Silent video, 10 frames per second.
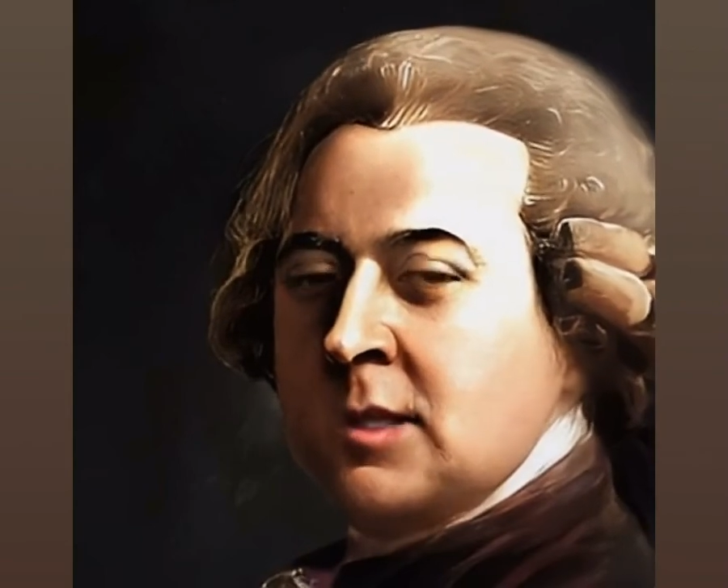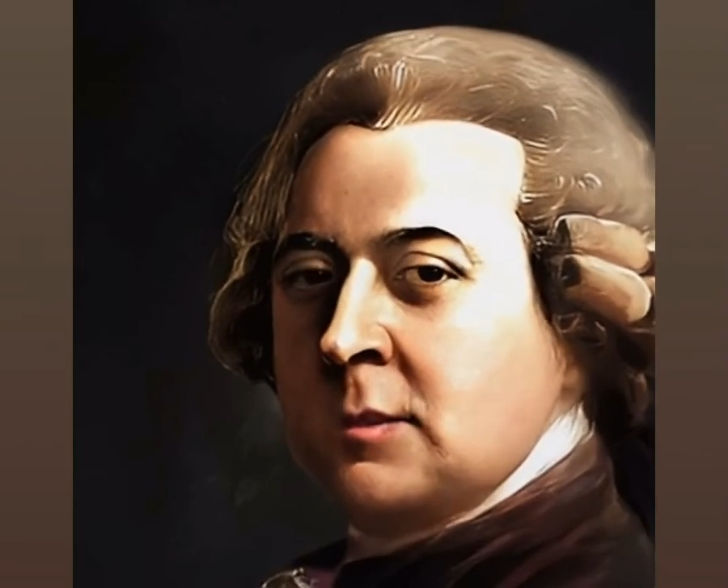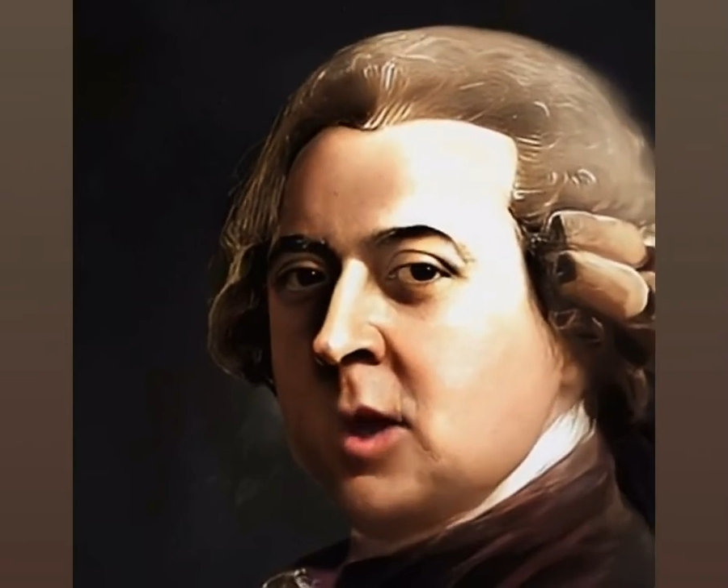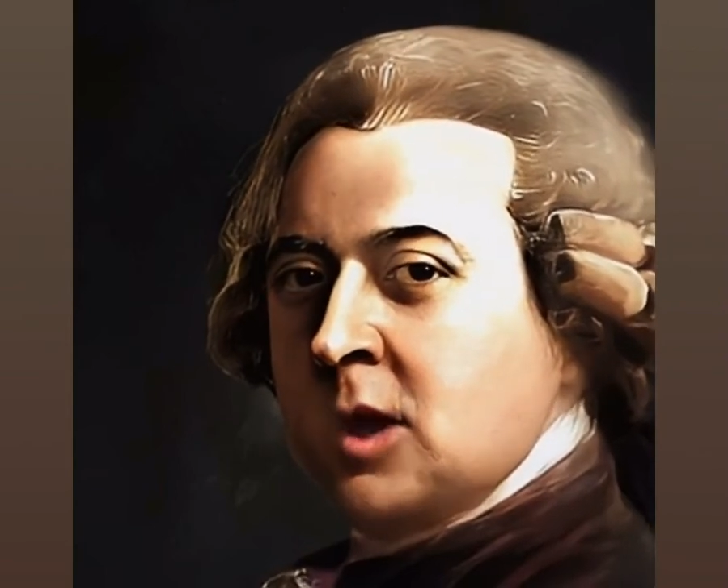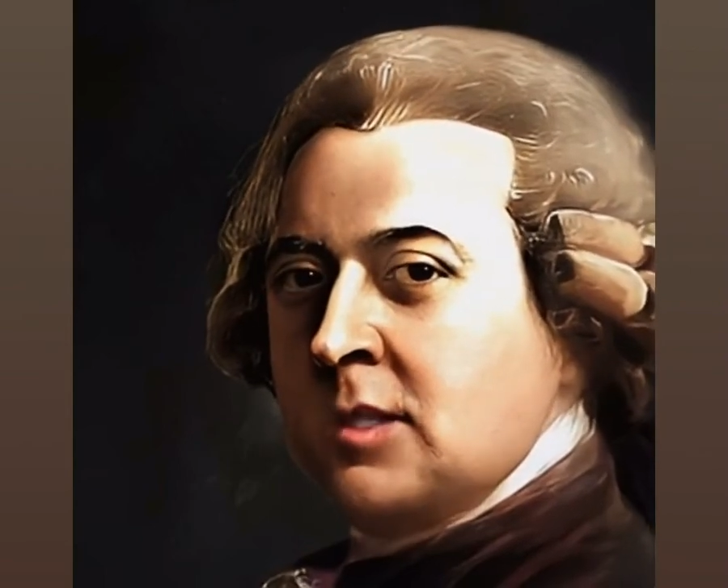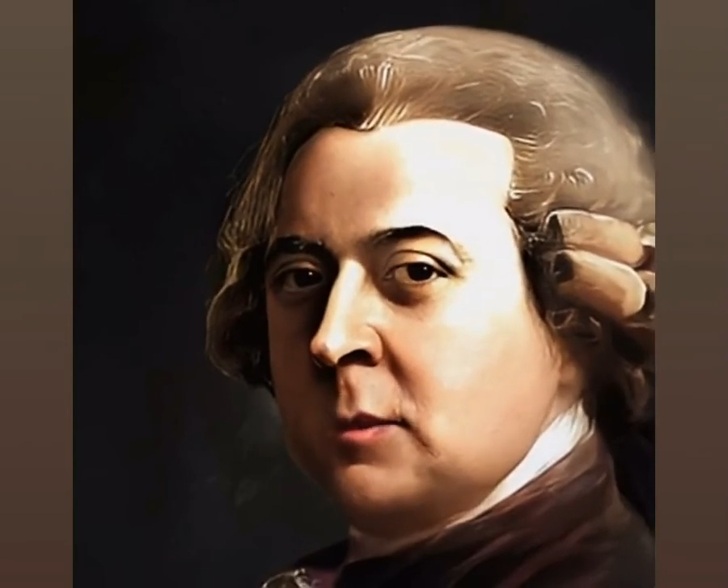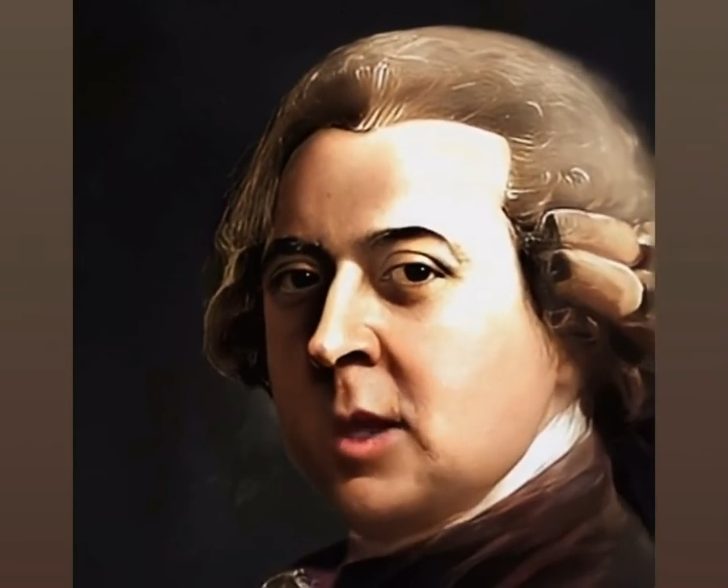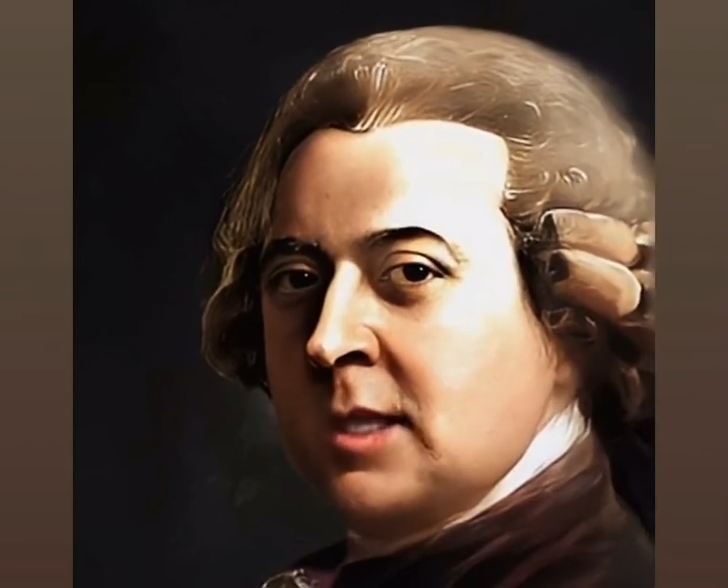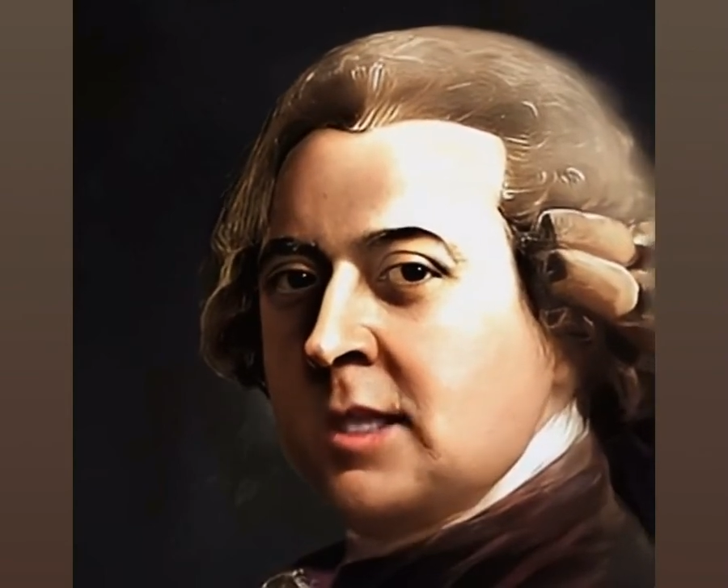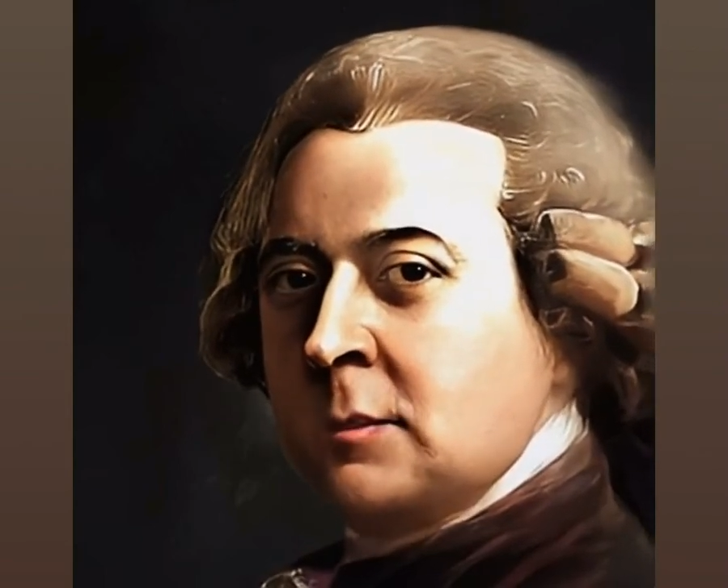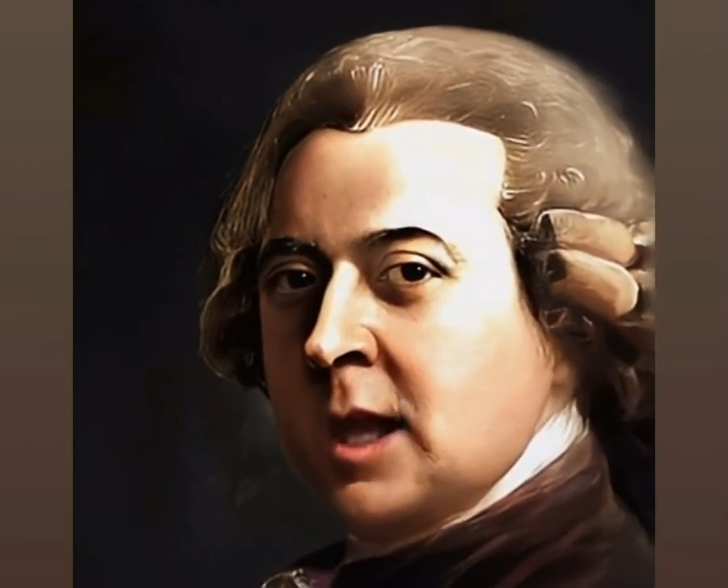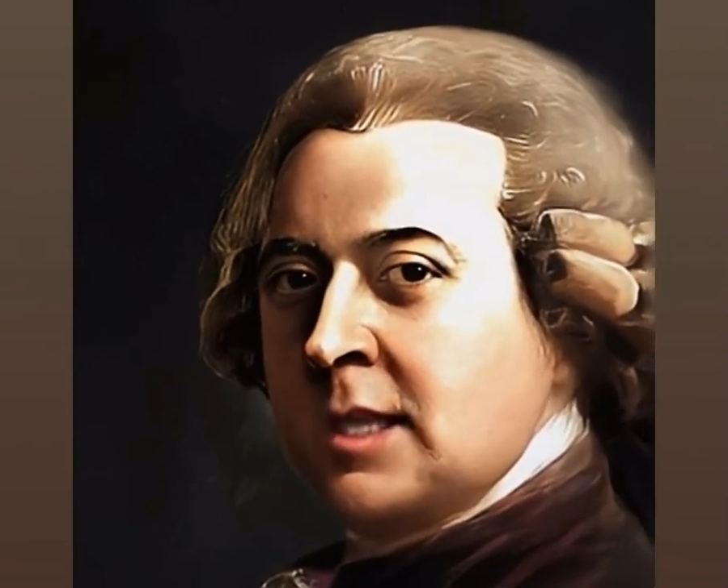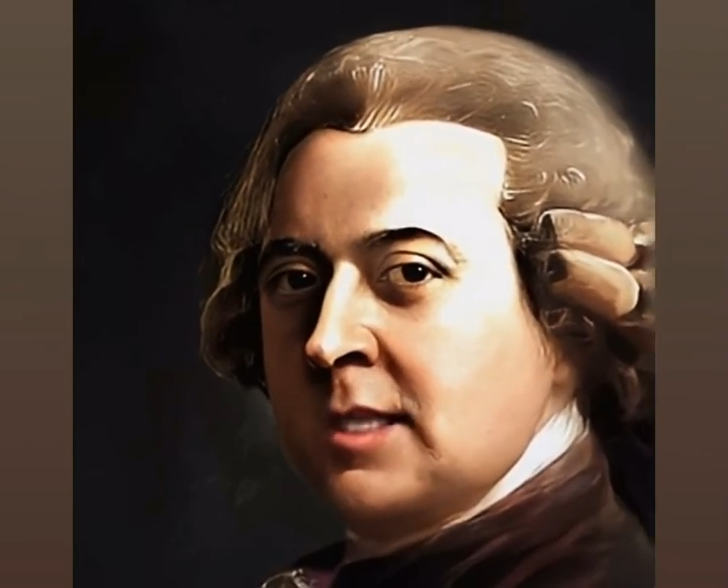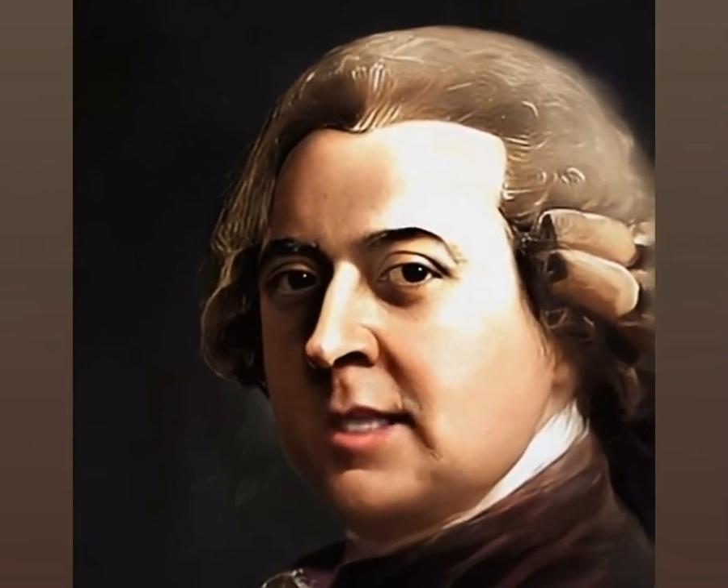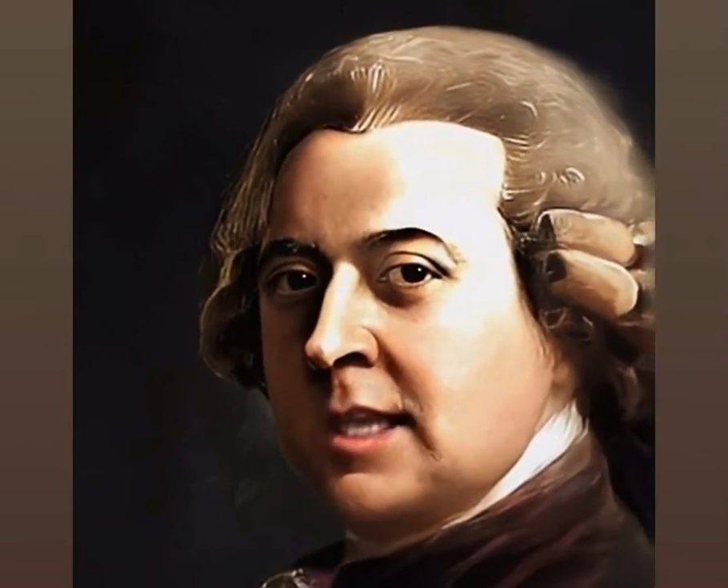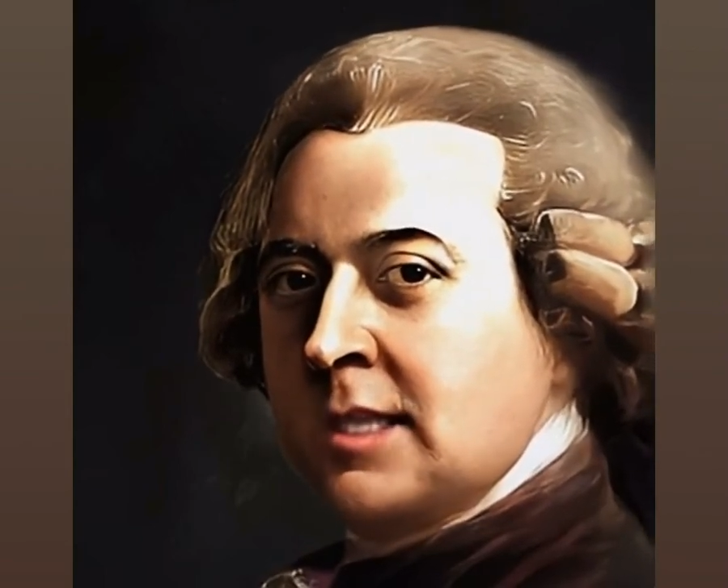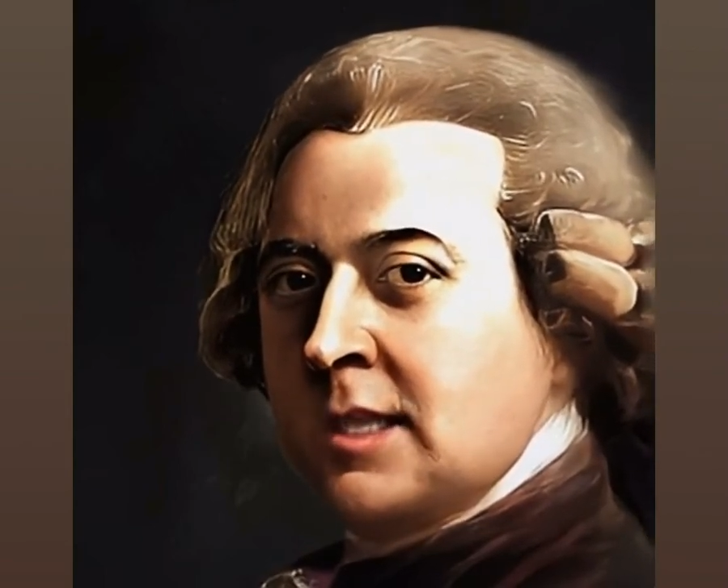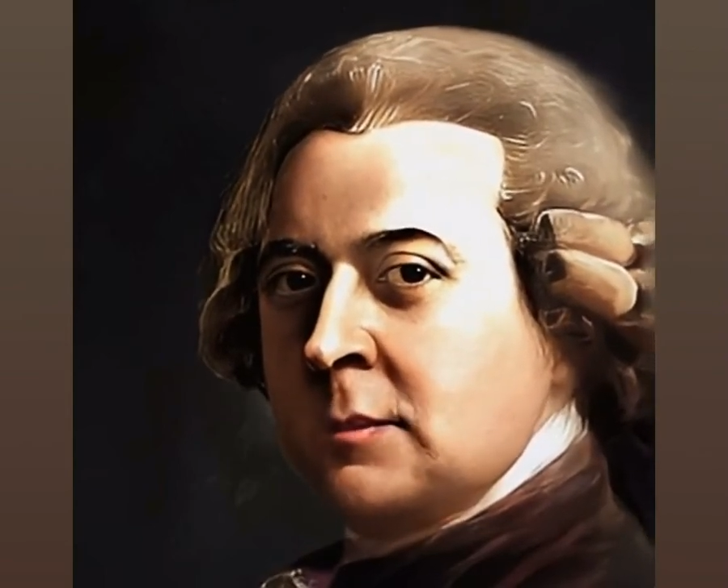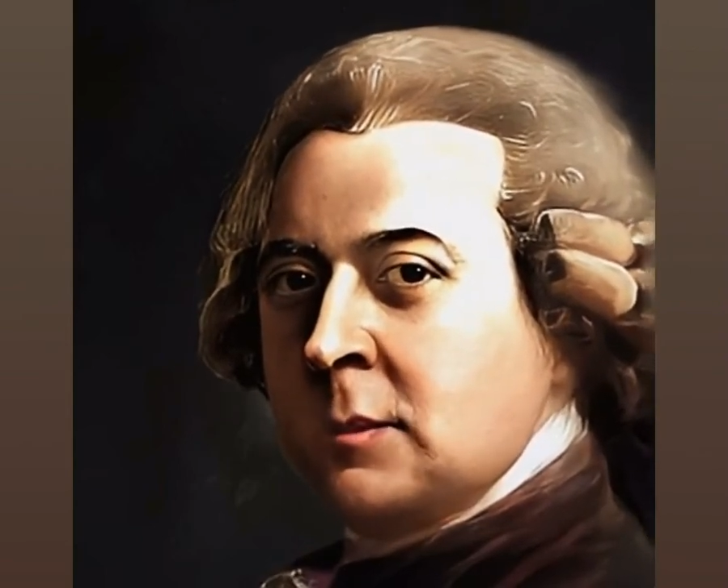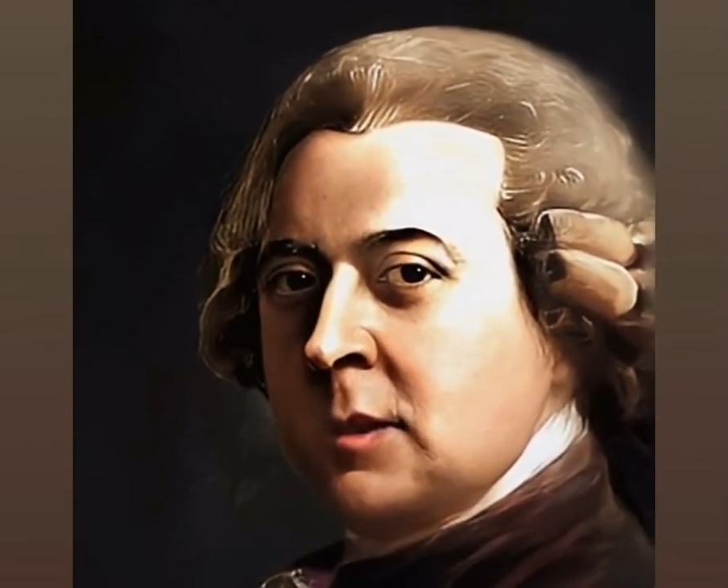of the present best system,